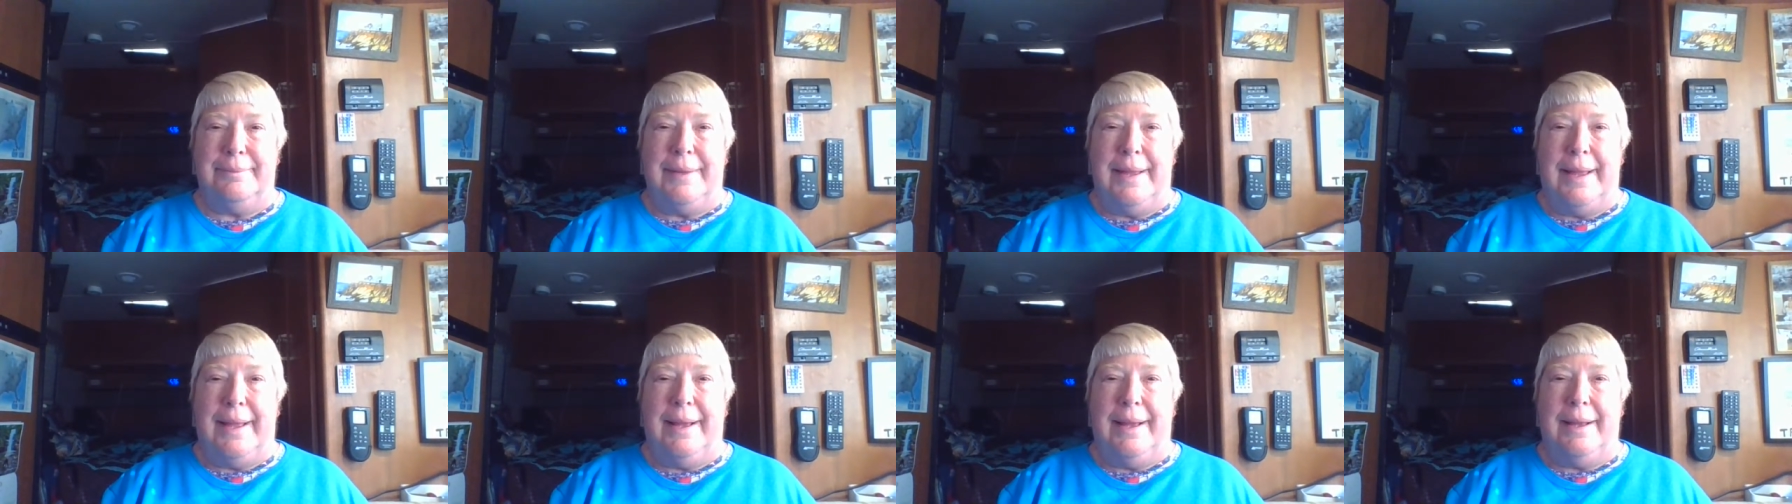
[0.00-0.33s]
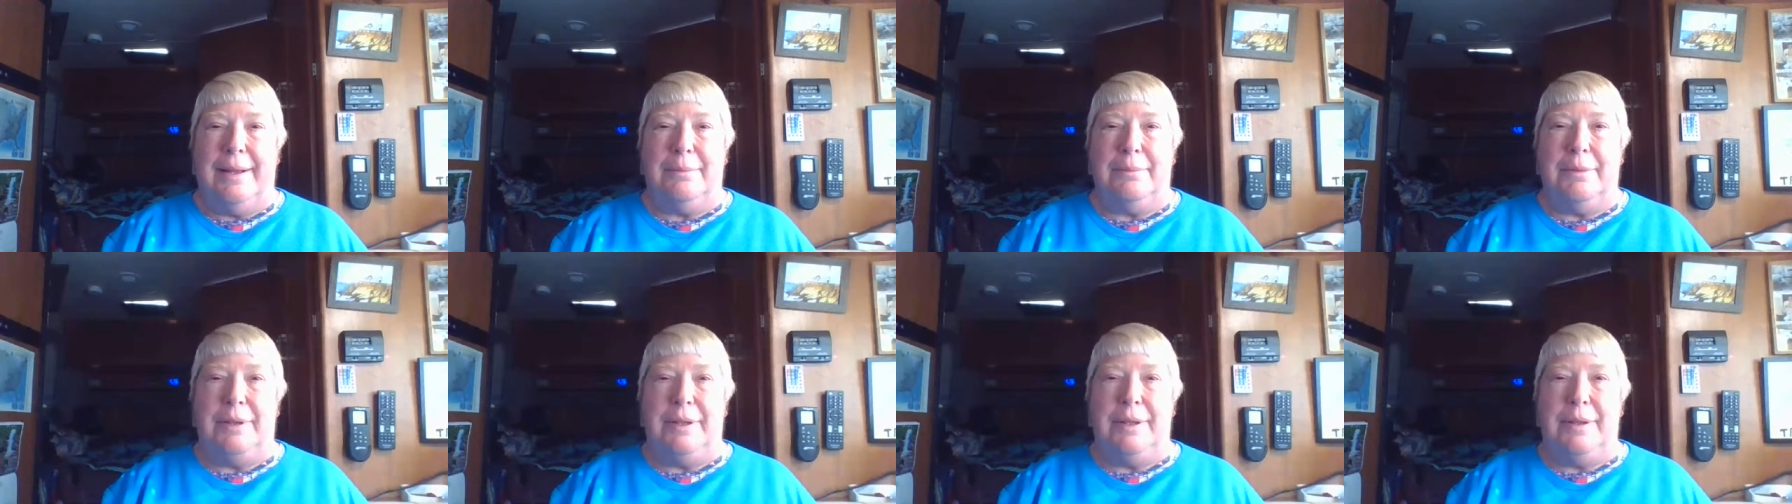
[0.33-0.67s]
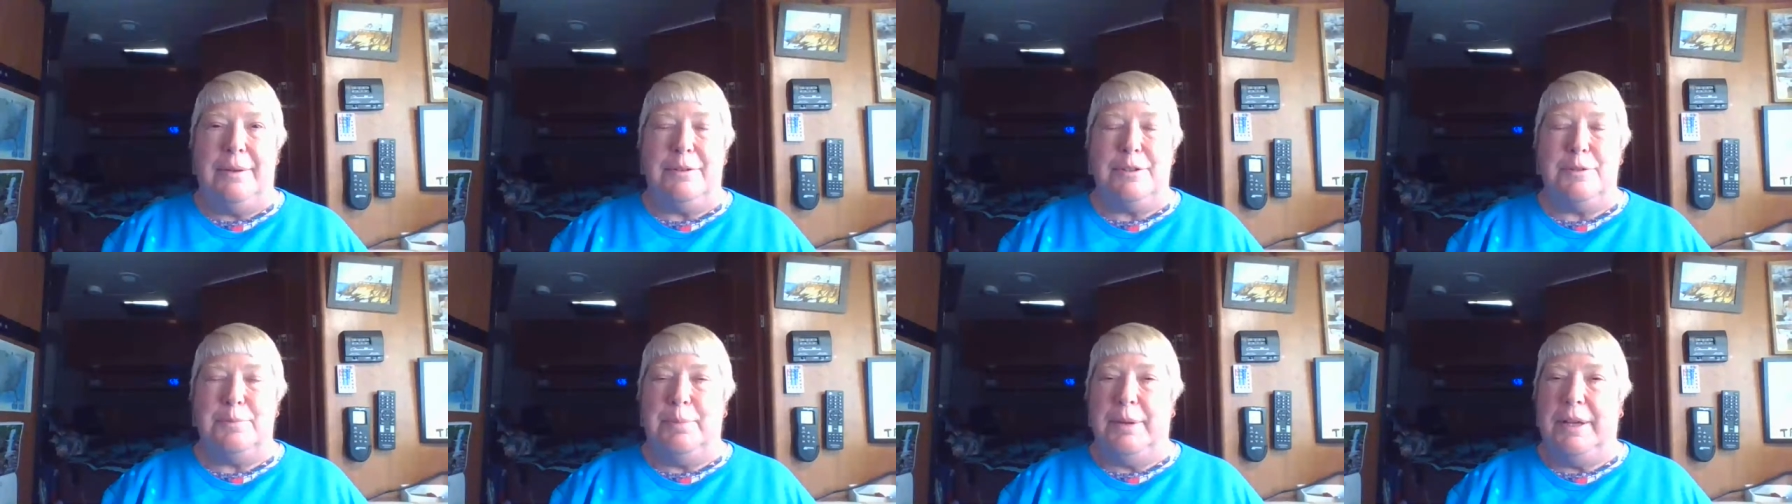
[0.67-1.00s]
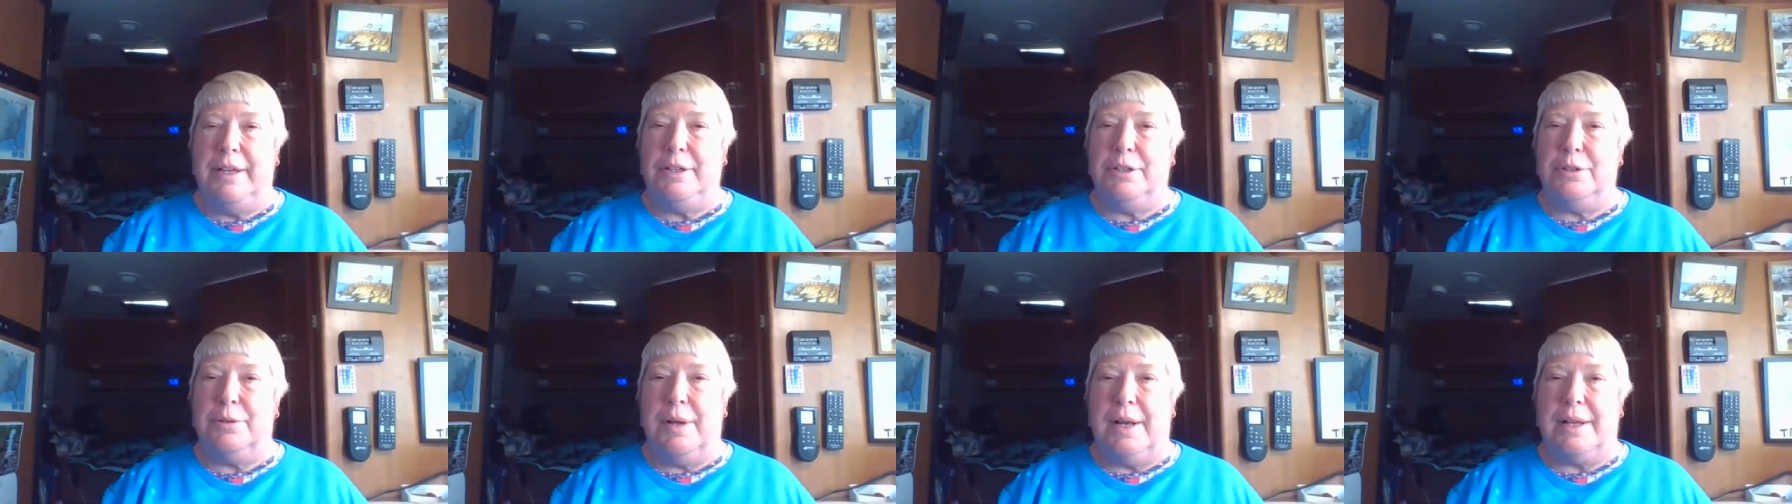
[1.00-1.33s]
And when those
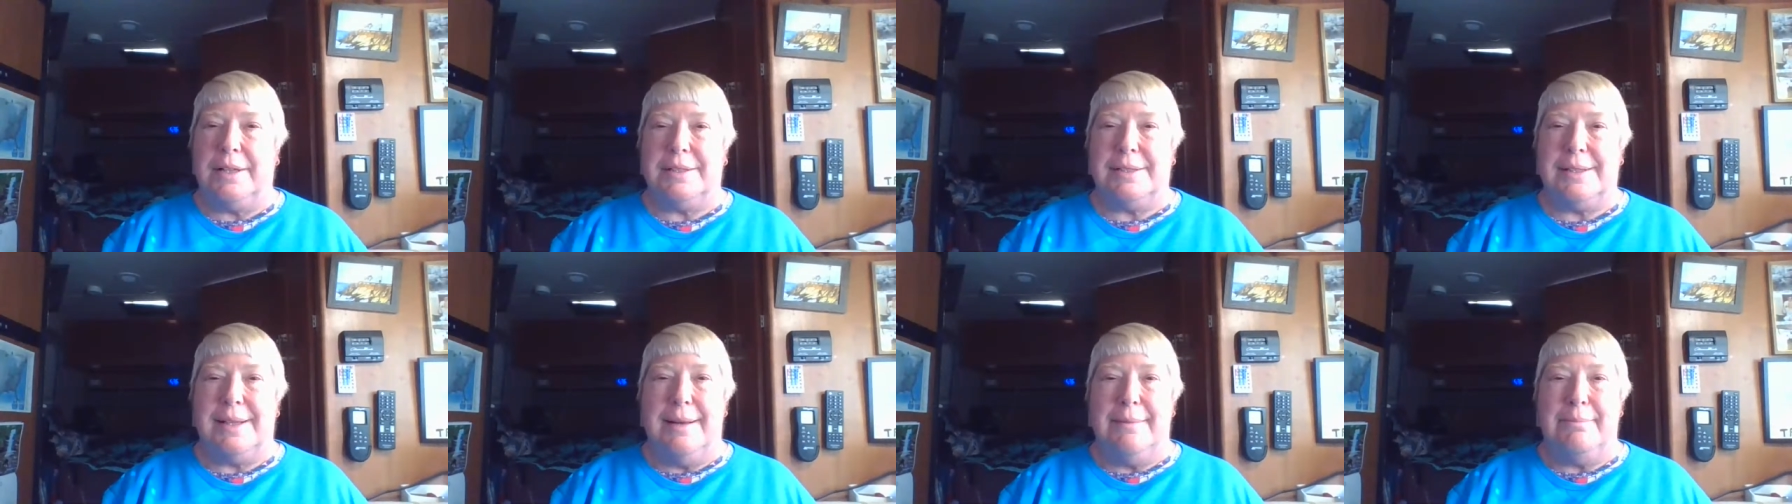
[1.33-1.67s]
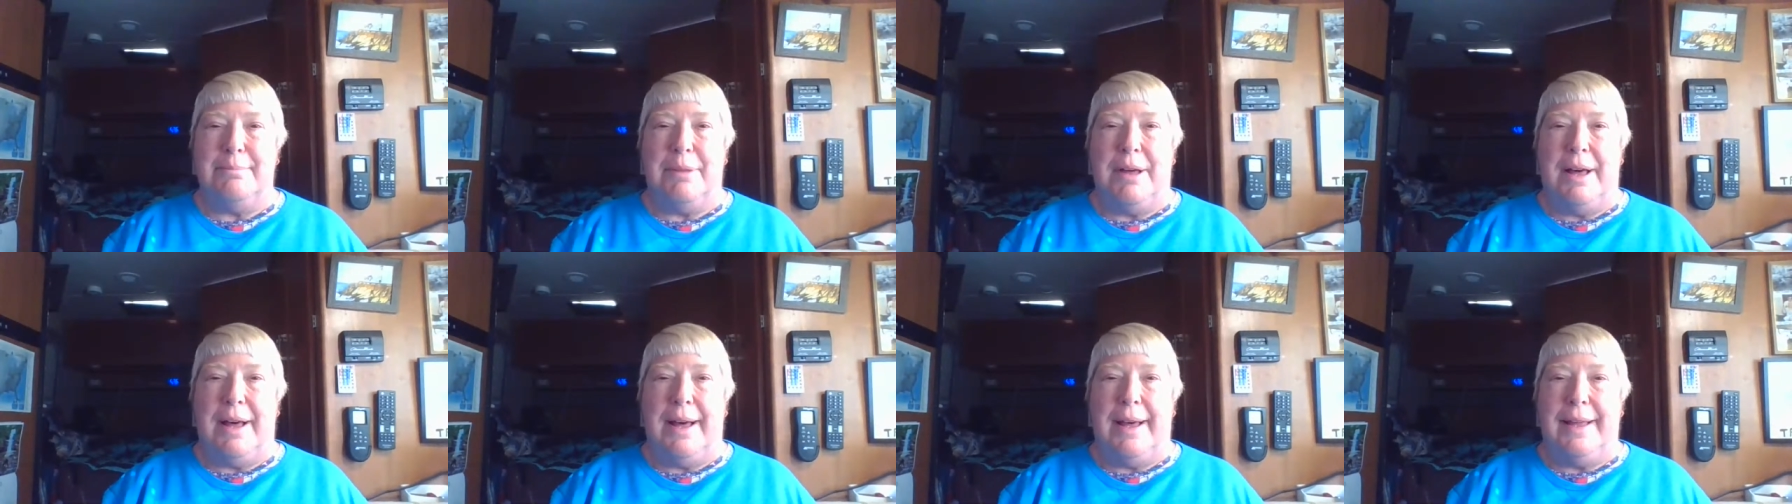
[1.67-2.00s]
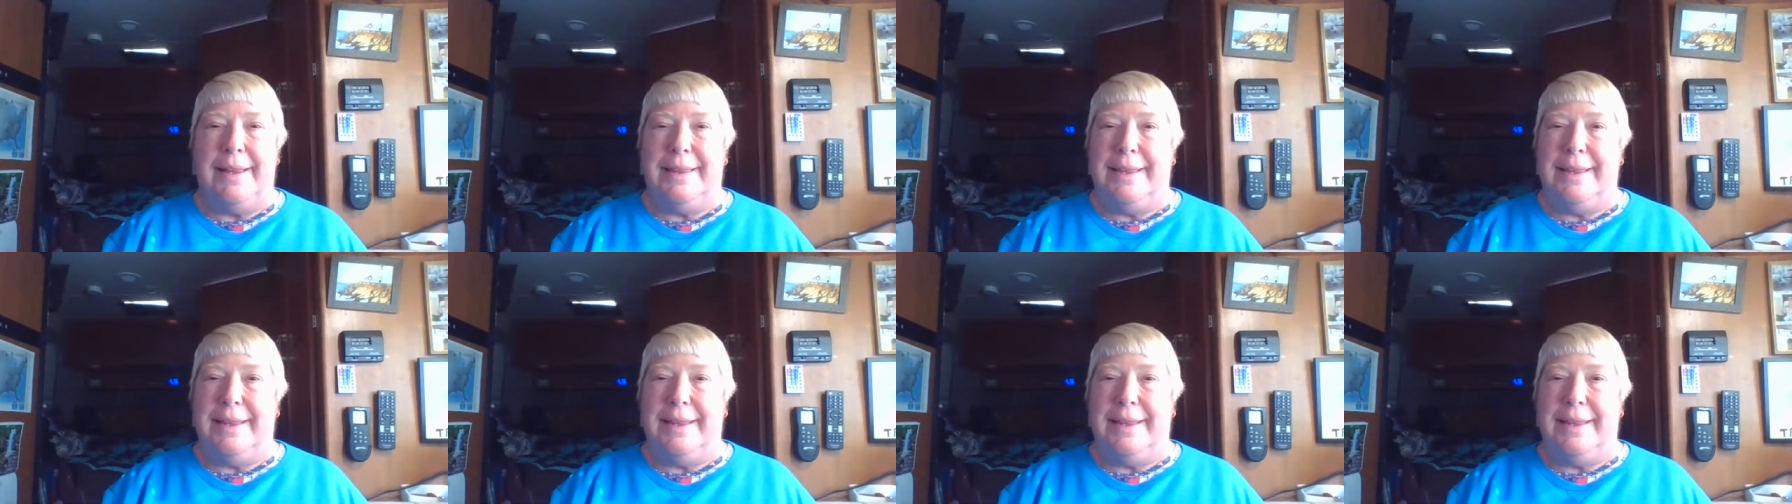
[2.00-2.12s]
big trucks come by,